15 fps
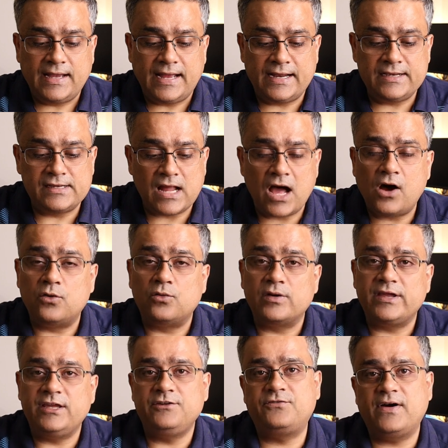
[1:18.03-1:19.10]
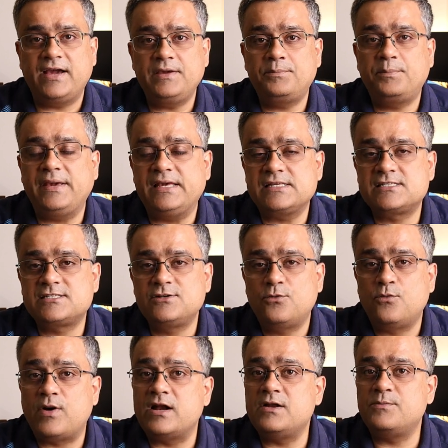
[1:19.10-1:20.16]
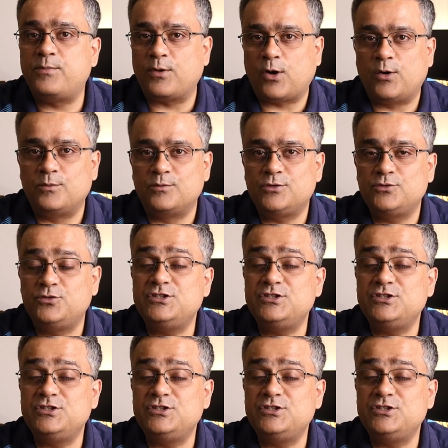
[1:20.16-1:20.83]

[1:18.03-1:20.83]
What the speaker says: And now, if I paste one prompt,